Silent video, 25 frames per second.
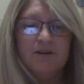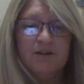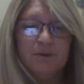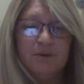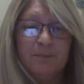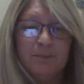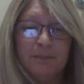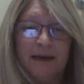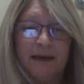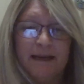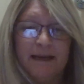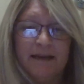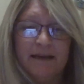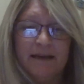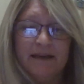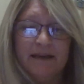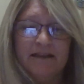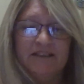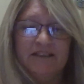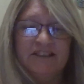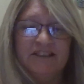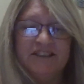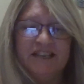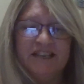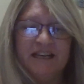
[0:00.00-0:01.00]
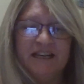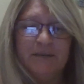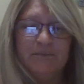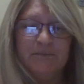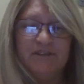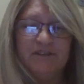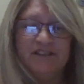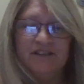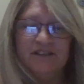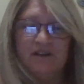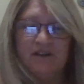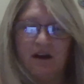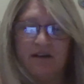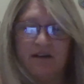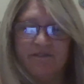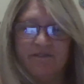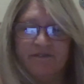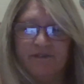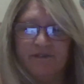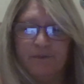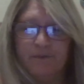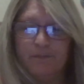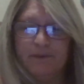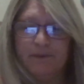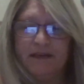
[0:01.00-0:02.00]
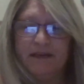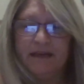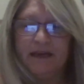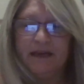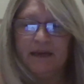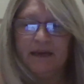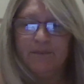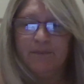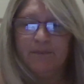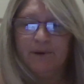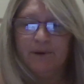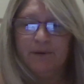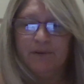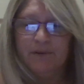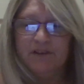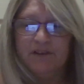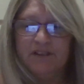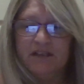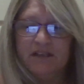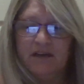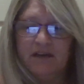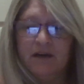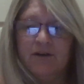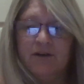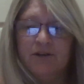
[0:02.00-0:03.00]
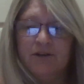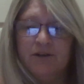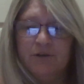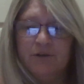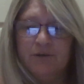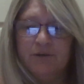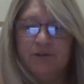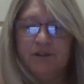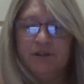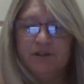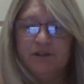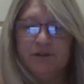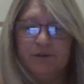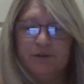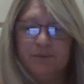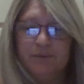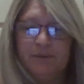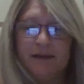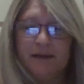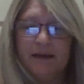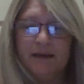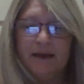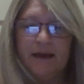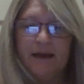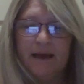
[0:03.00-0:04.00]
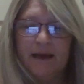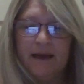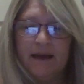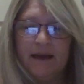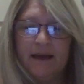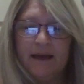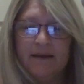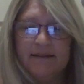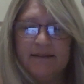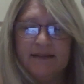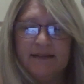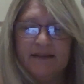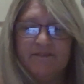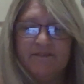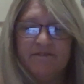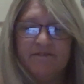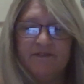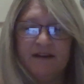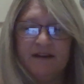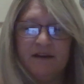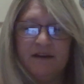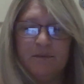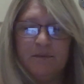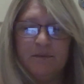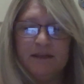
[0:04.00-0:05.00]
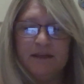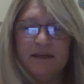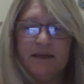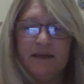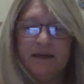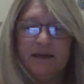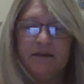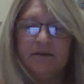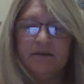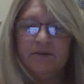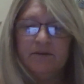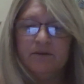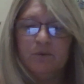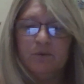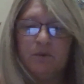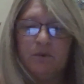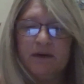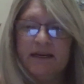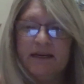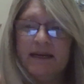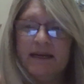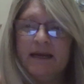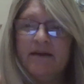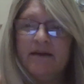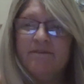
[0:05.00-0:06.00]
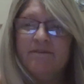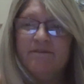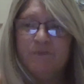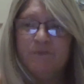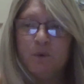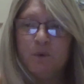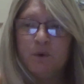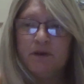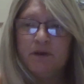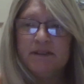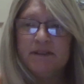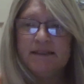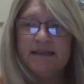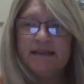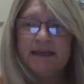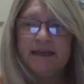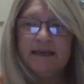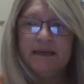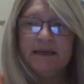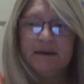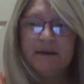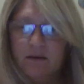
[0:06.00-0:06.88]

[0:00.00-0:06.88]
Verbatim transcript: So Myka and James Stauffer began posting on YouTube as a family in 2014.